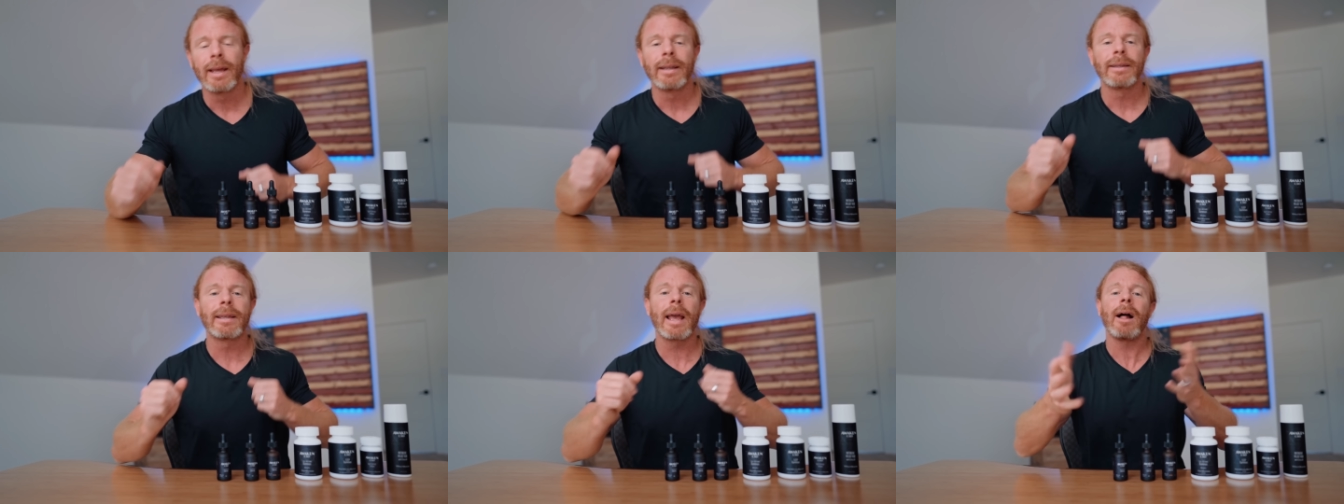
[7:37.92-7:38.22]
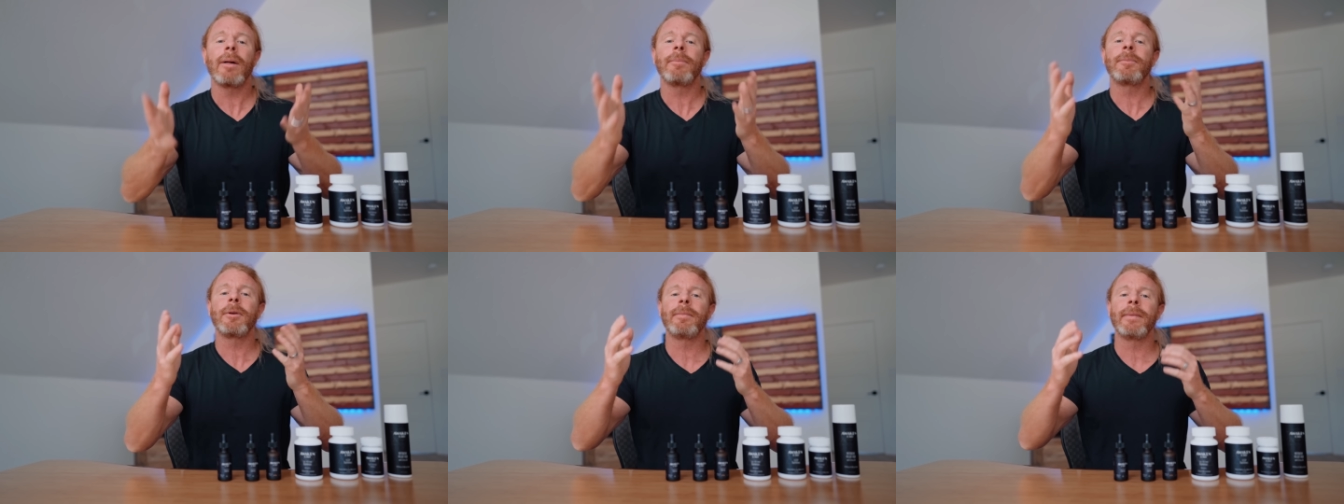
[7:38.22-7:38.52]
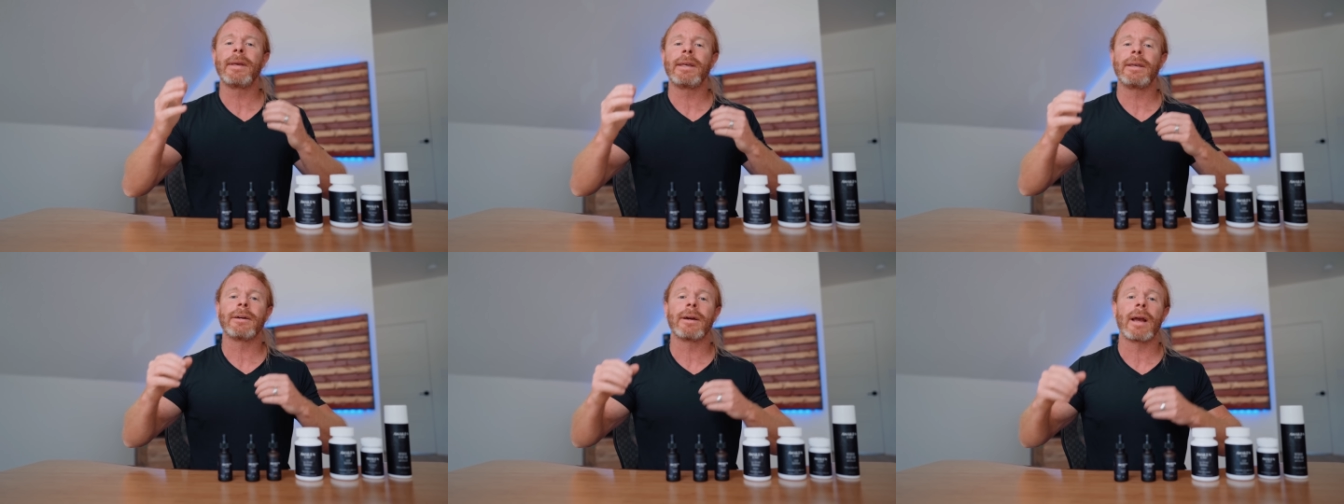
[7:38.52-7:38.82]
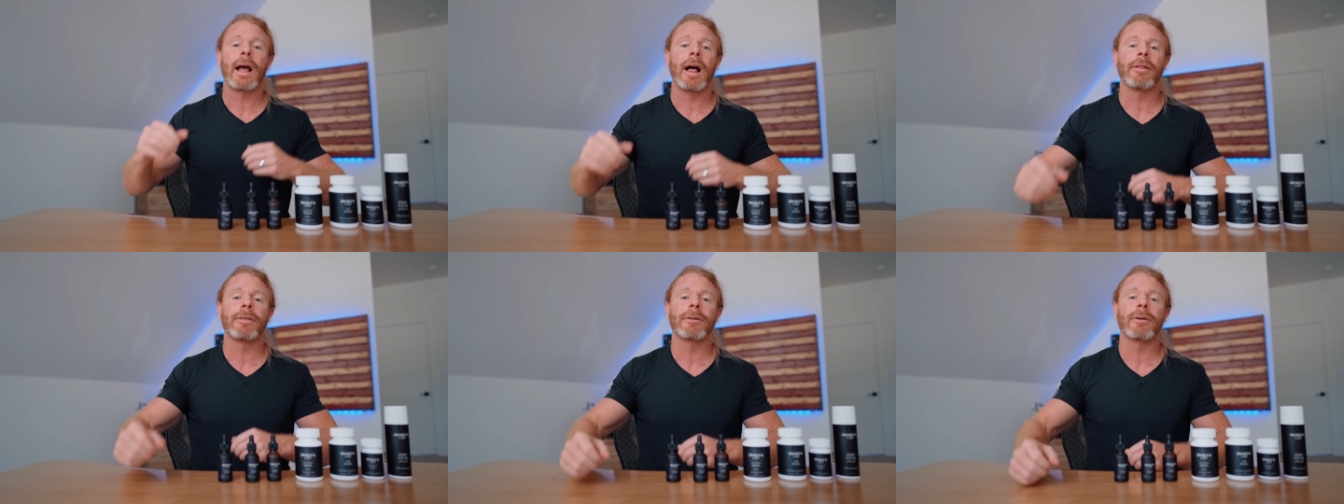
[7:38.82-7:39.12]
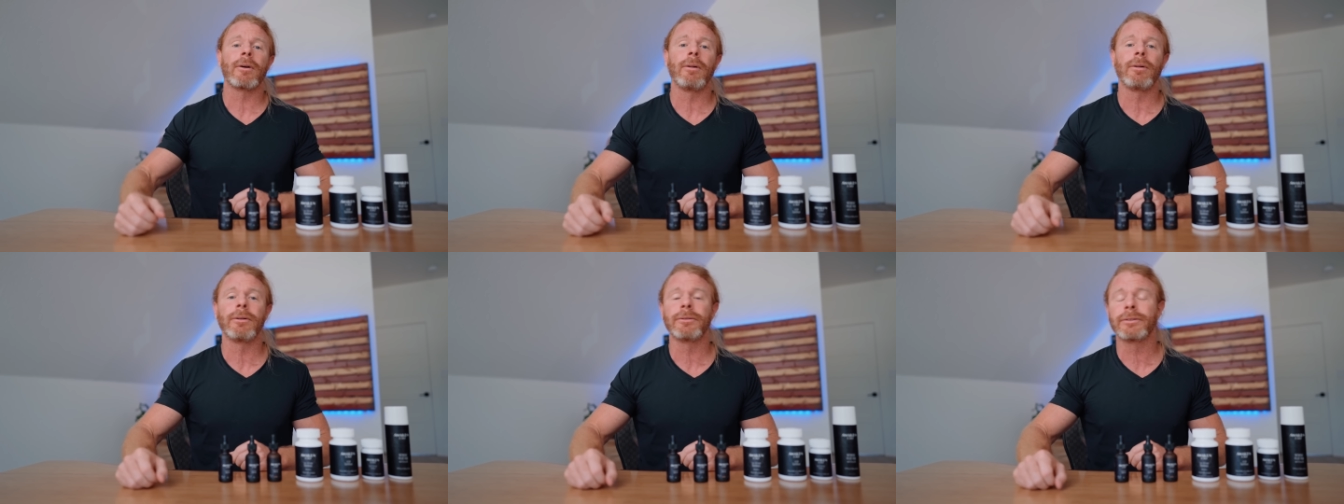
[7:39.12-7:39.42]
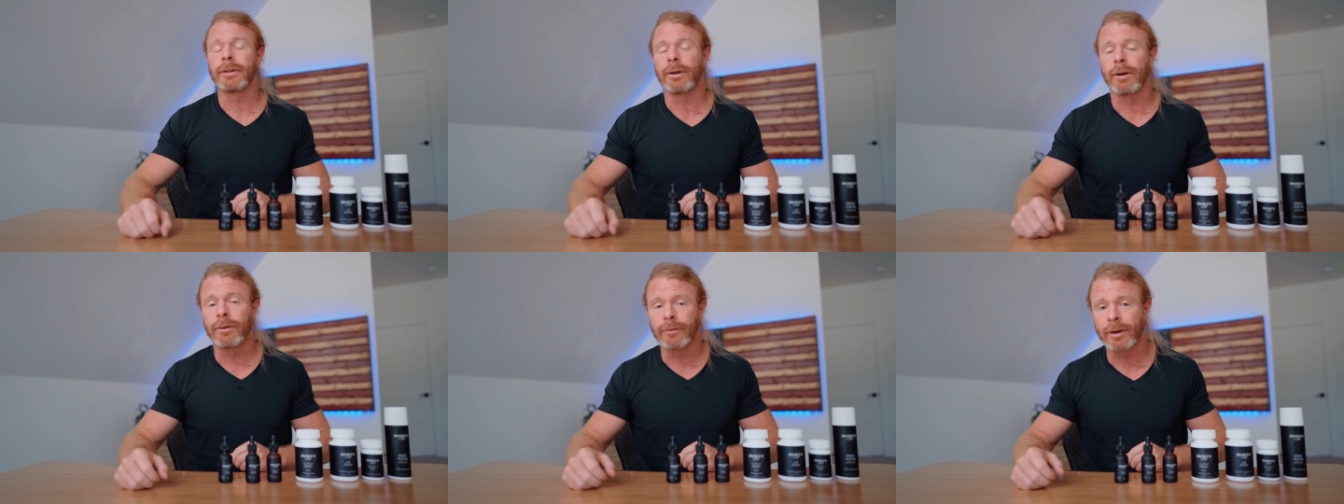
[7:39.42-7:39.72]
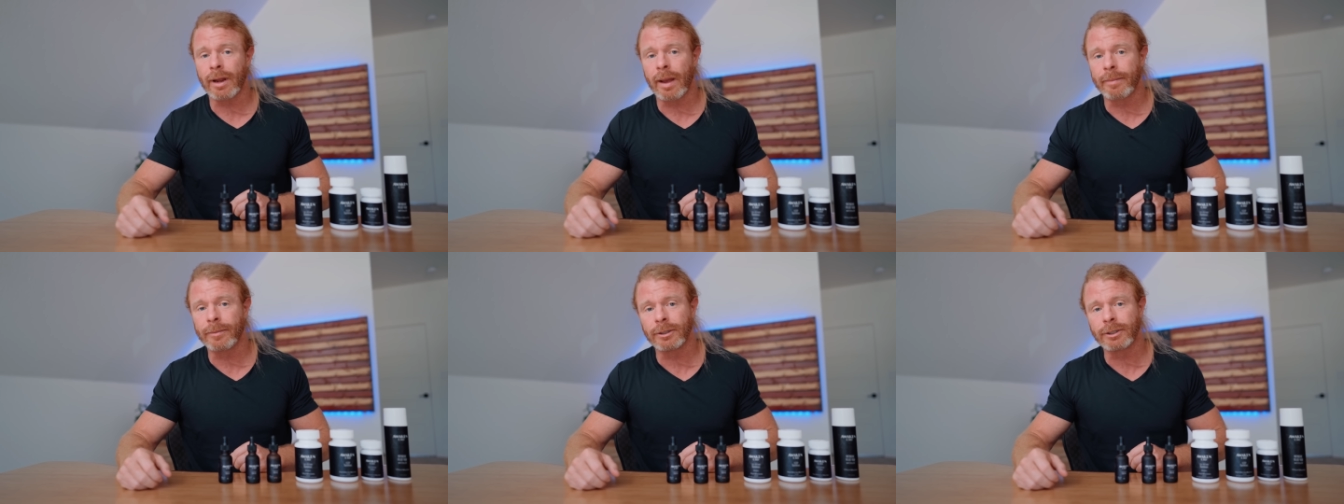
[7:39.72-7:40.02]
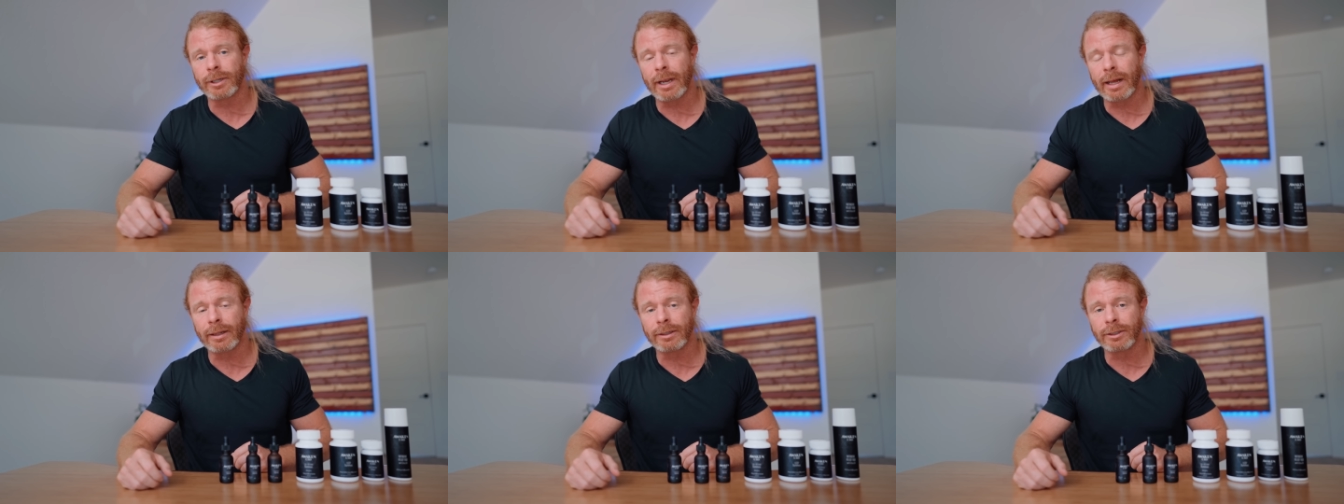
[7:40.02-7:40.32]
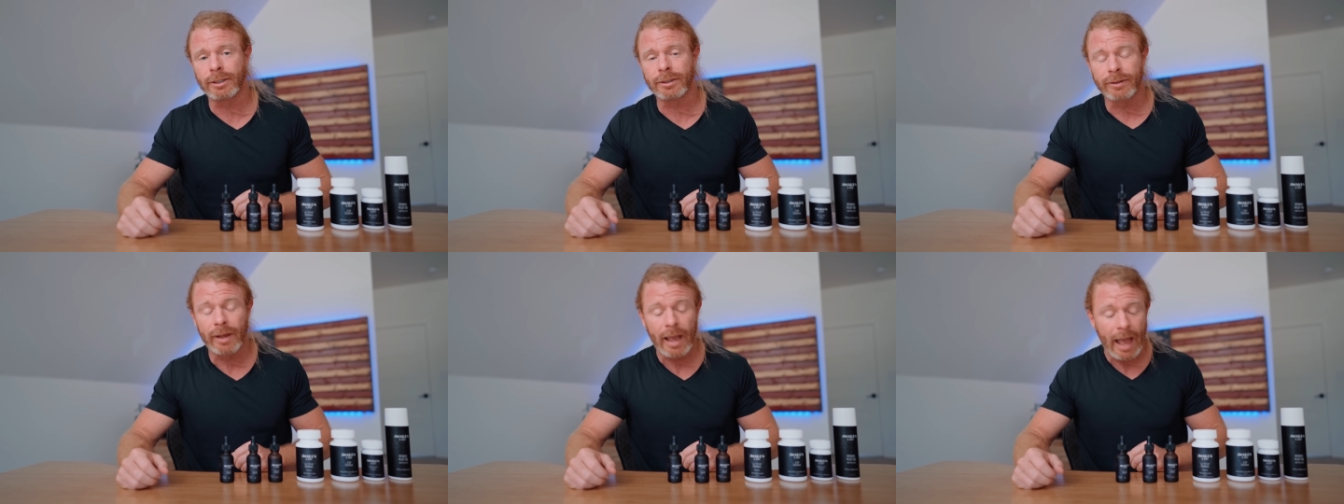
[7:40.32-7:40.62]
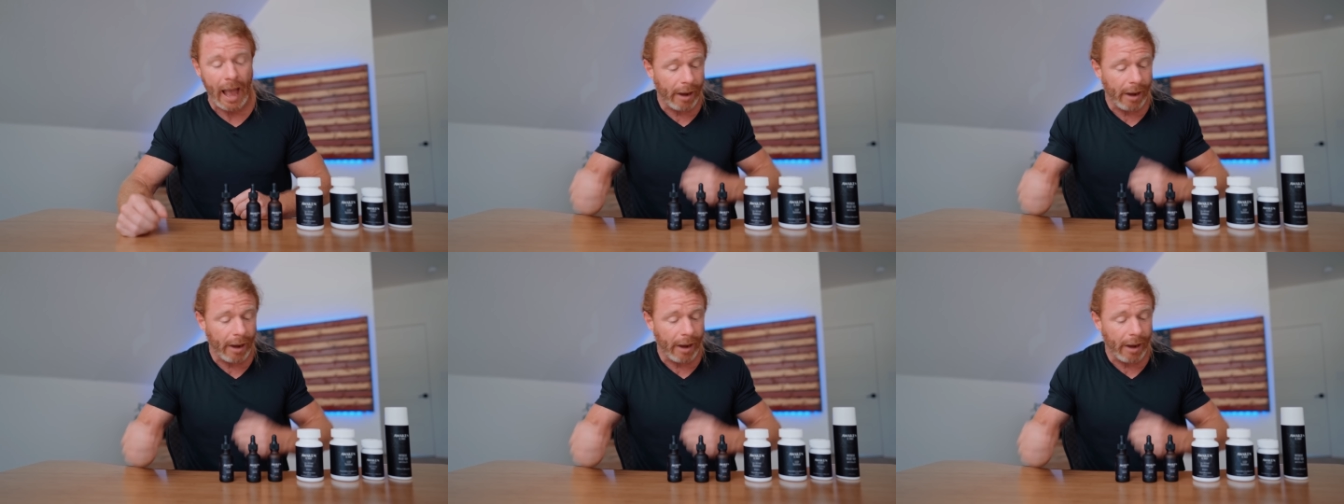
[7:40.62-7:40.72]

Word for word: To help you meet your health goals and overcome your challenges,